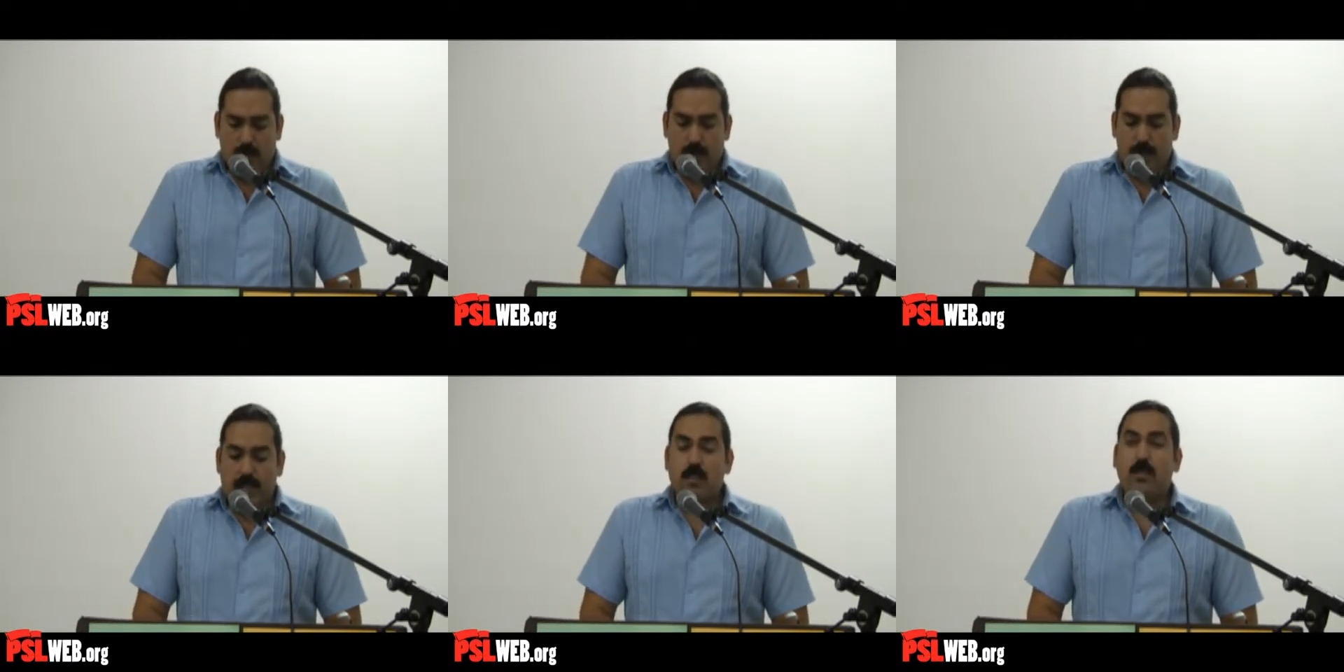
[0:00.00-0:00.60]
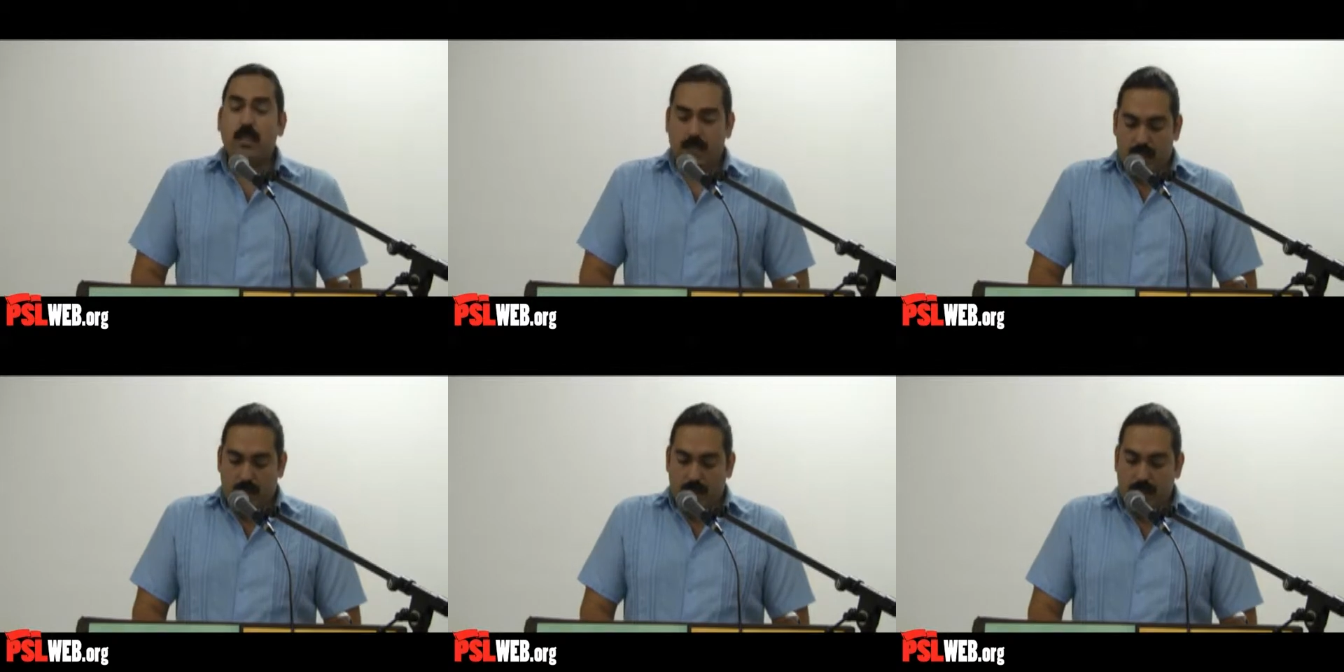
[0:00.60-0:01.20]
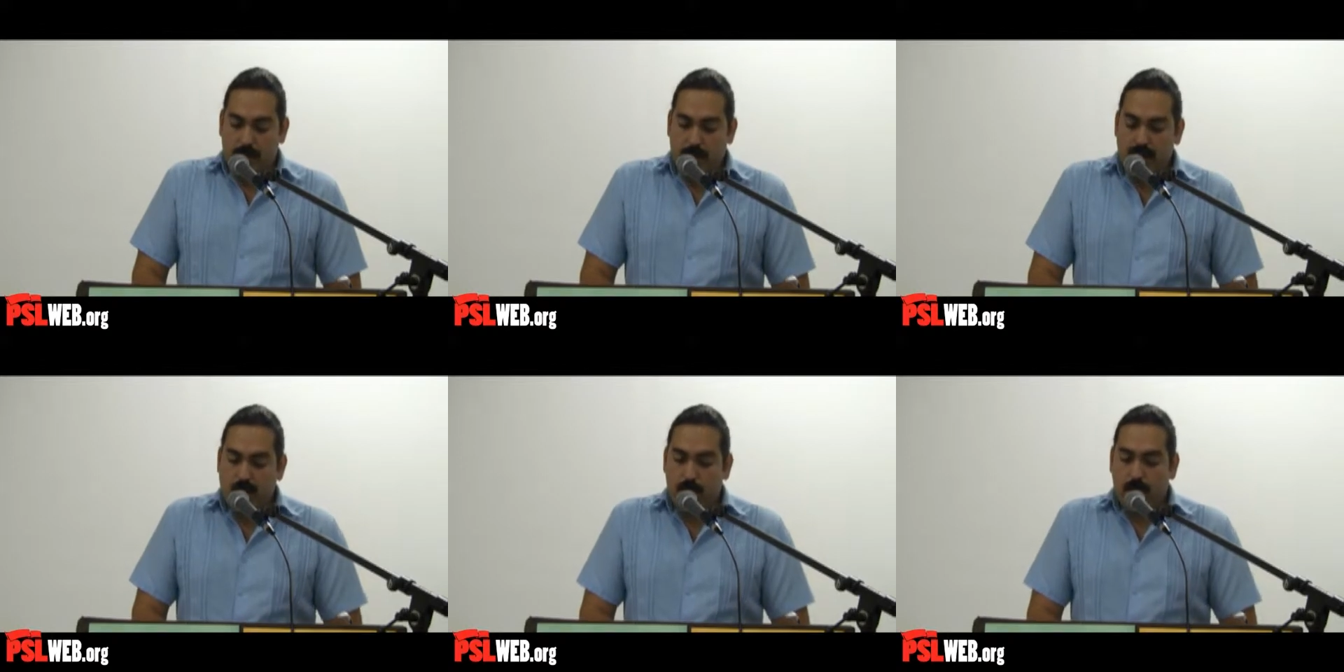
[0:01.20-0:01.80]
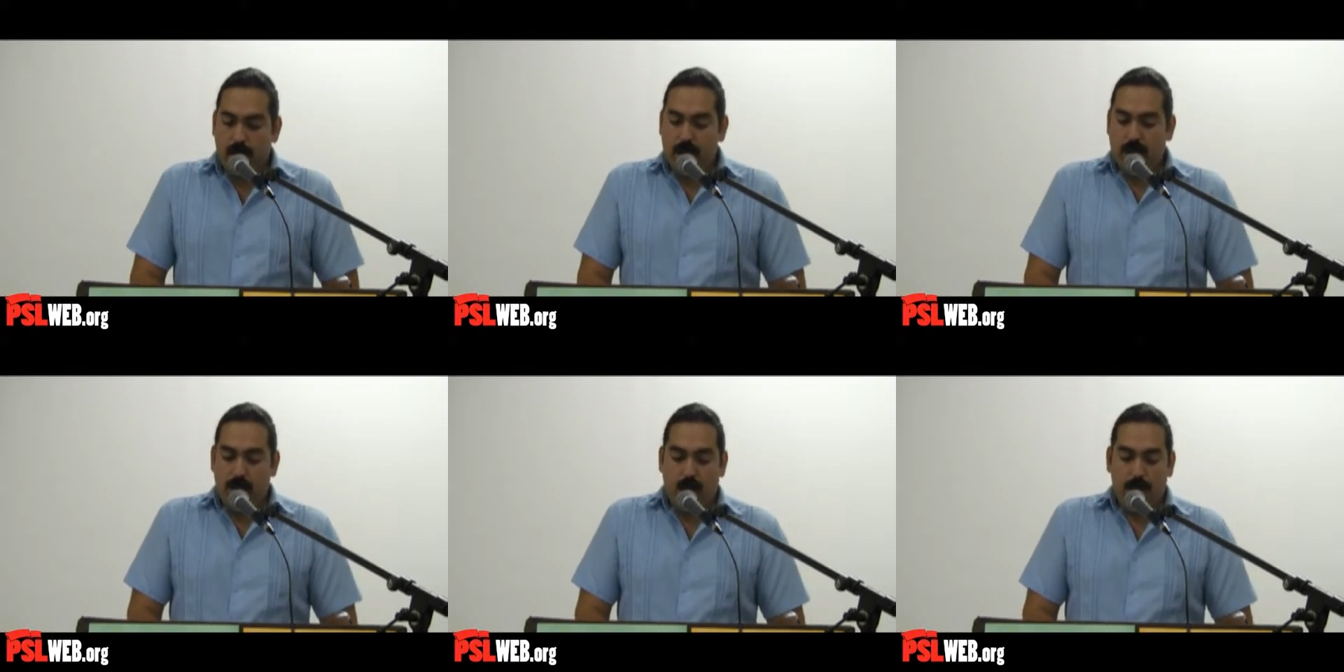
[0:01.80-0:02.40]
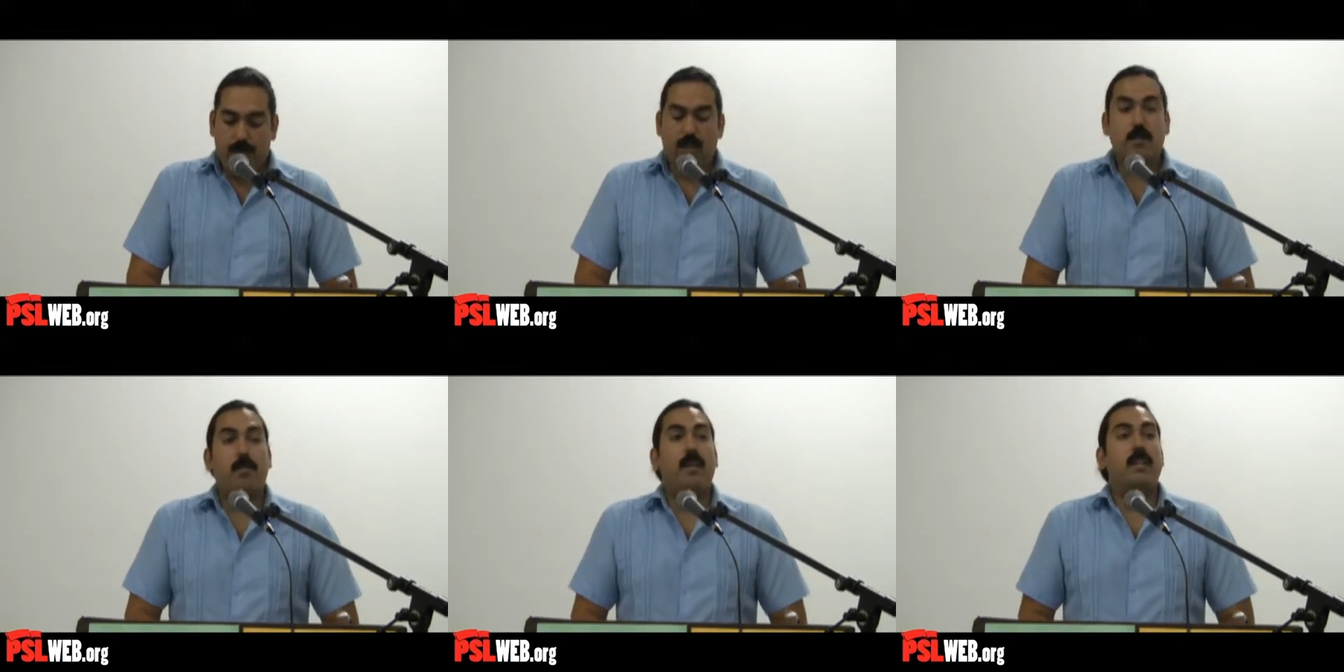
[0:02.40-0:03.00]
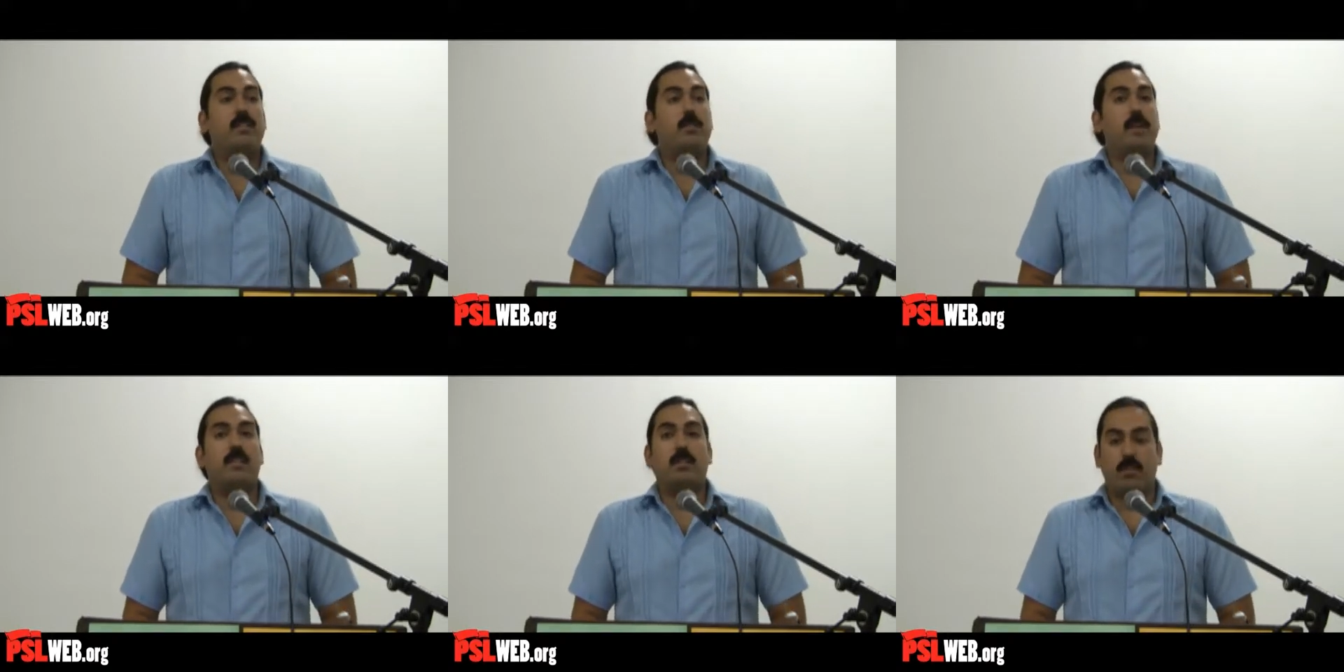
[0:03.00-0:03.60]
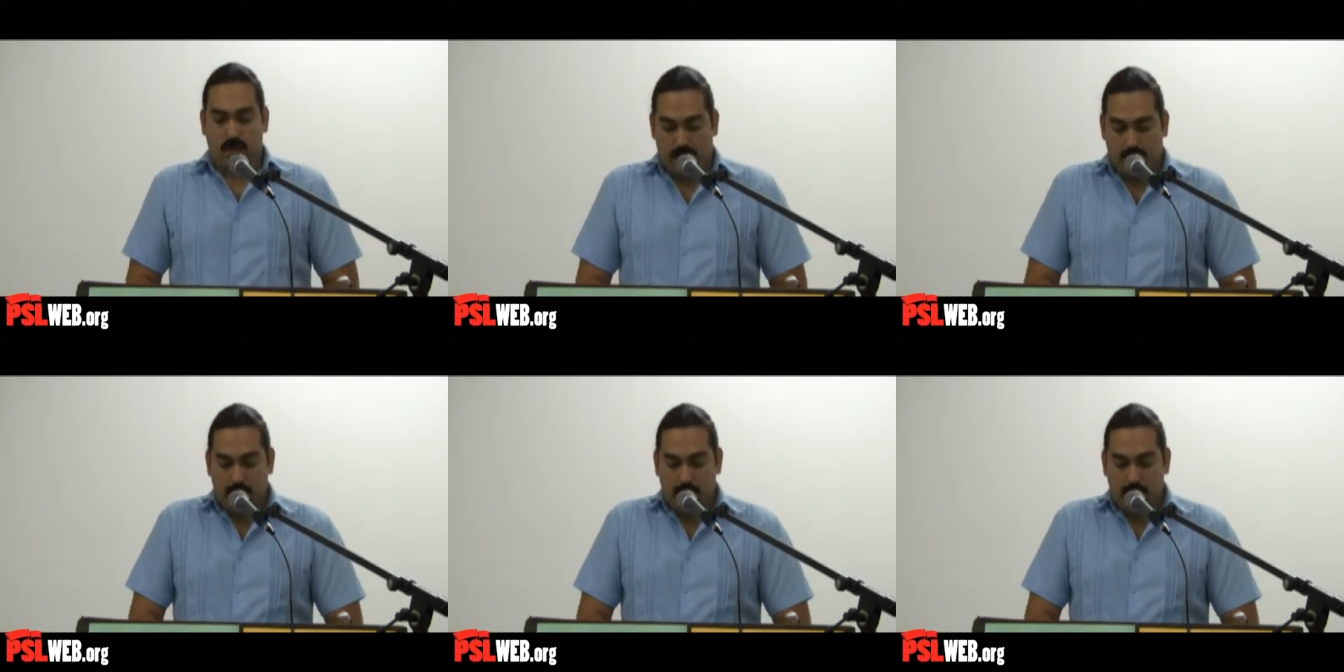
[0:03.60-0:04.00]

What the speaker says: The PRI sold itself as being the party that brought prosperity to Mexico's